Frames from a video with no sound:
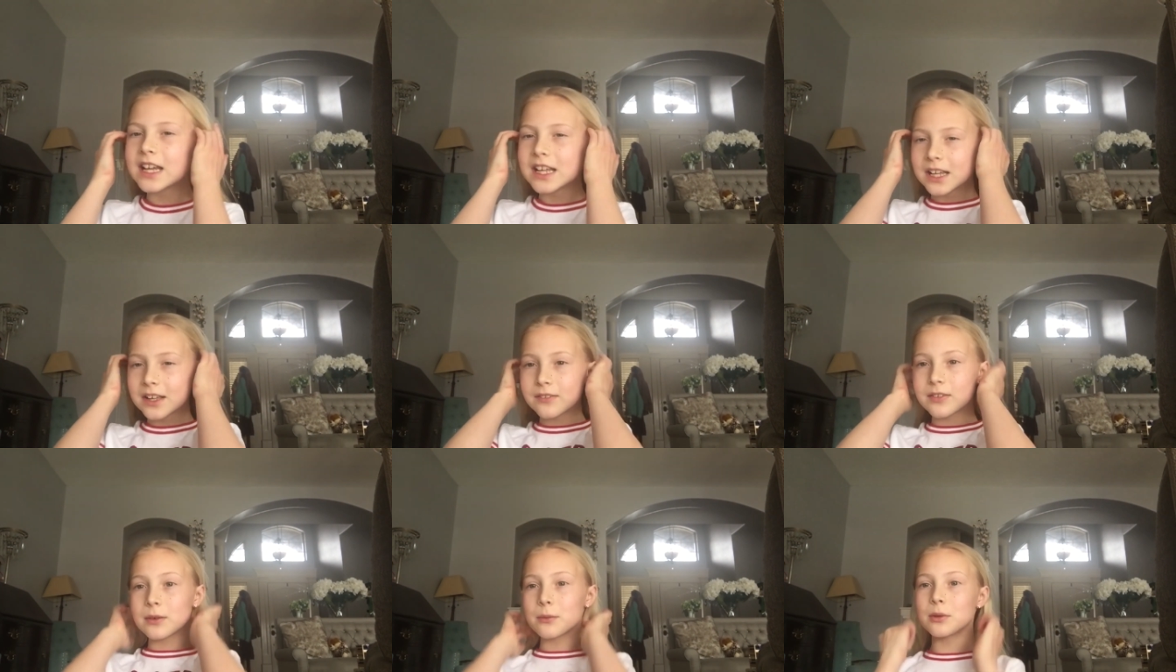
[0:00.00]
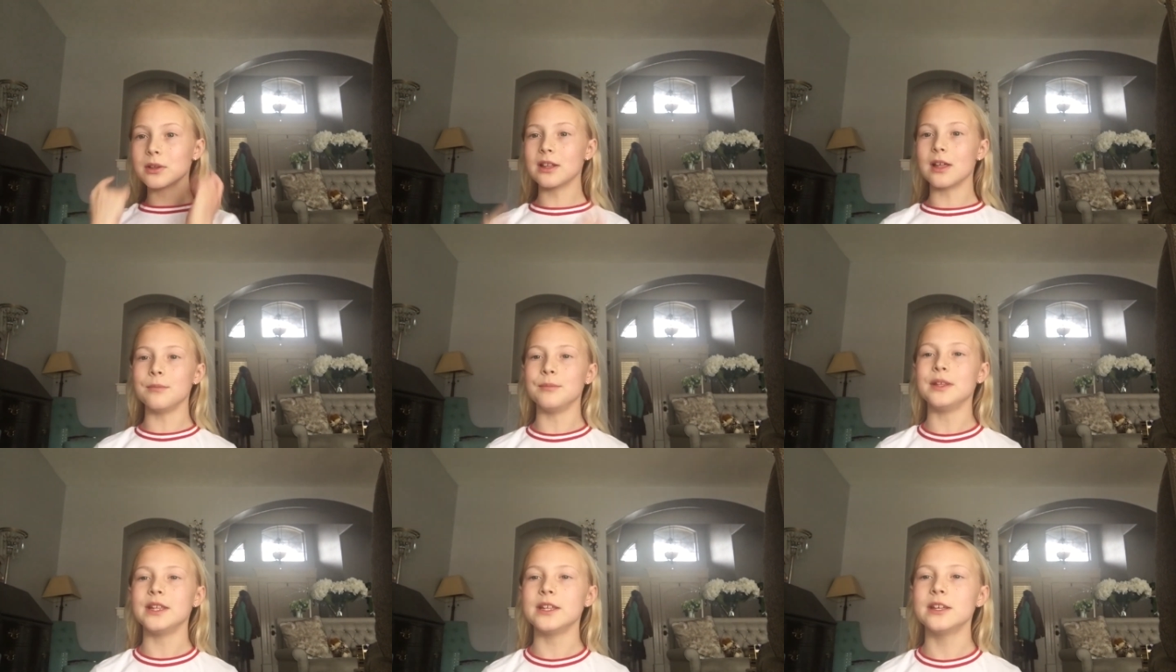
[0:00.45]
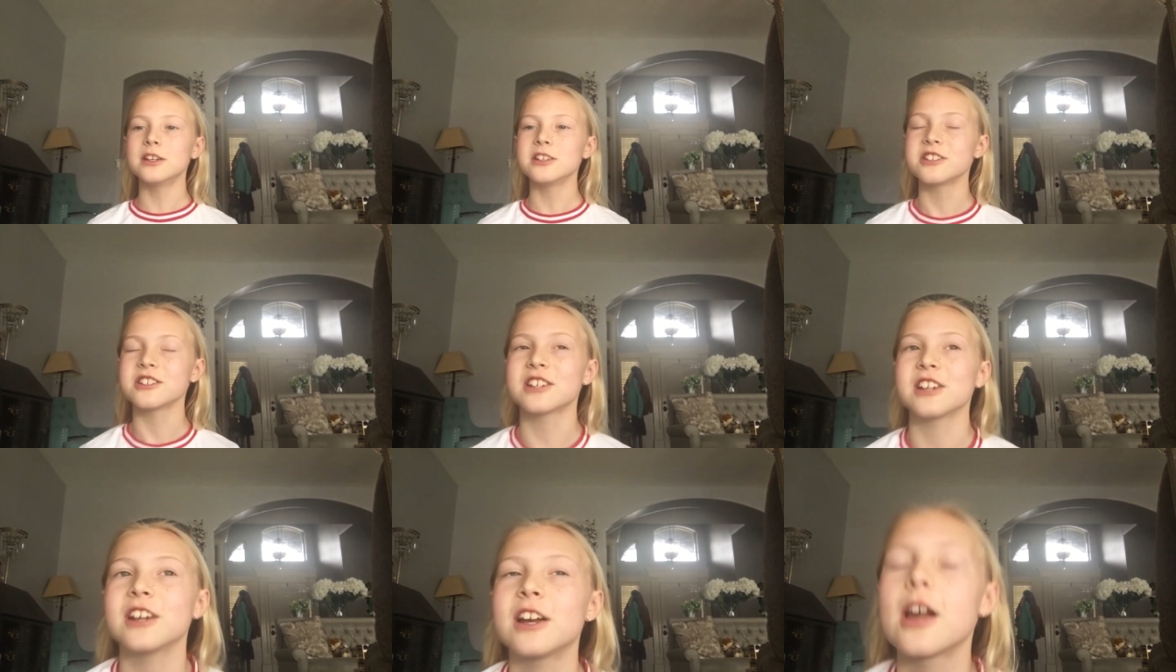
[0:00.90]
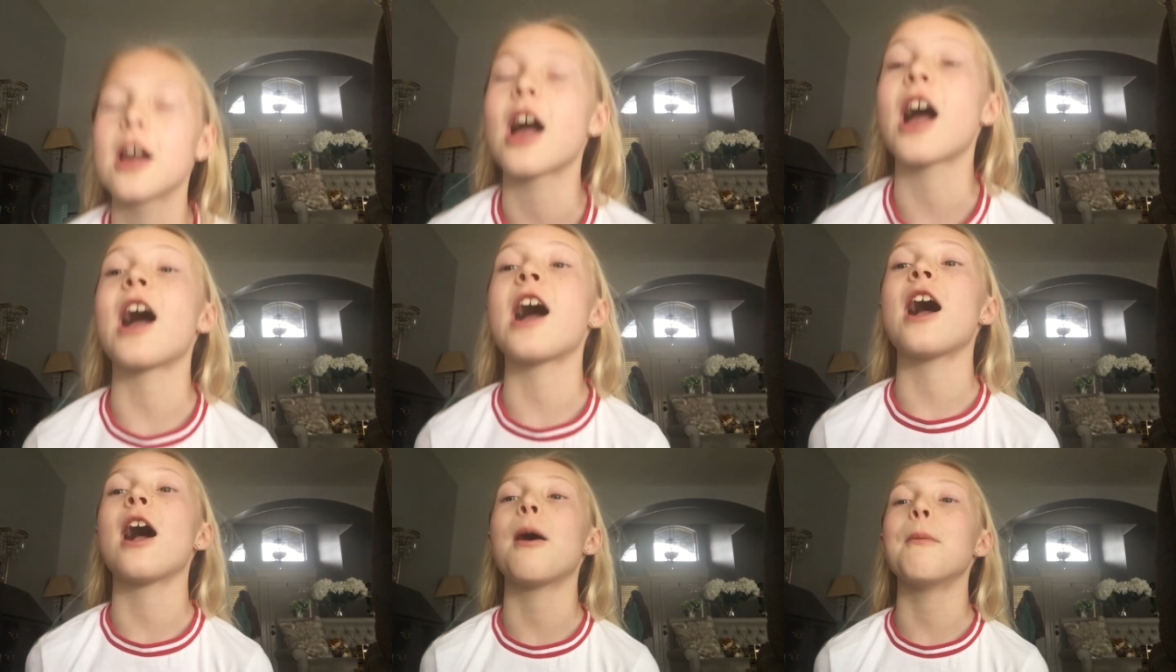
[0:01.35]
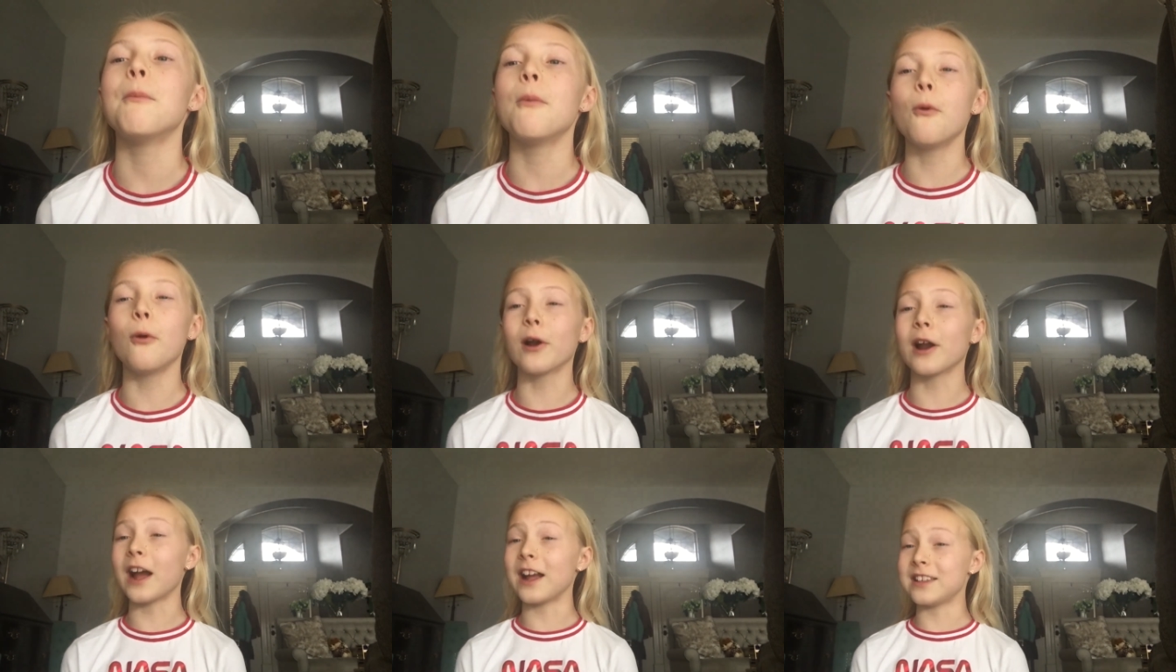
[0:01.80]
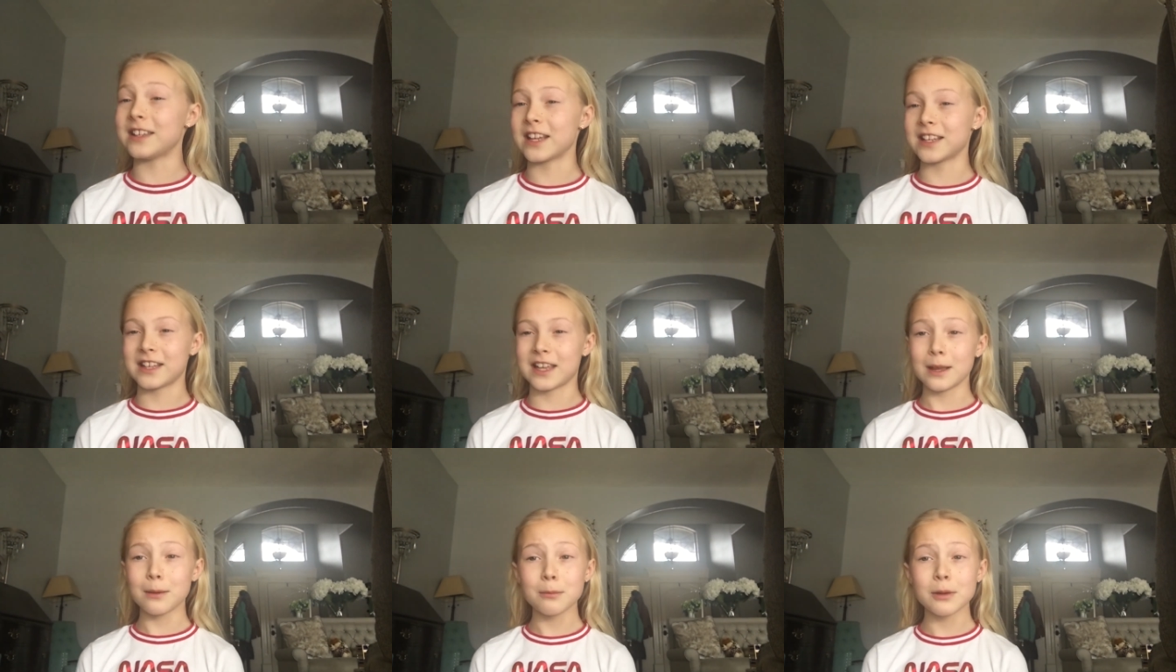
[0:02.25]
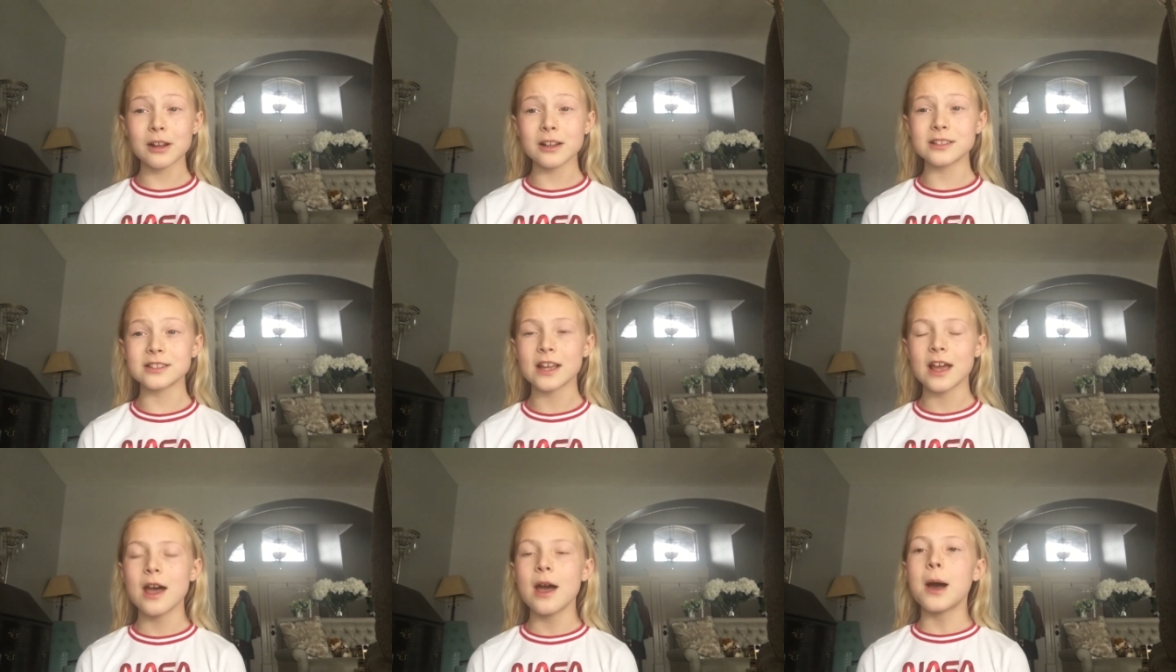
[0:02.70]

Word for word: if it will let me get more high-tech cameras.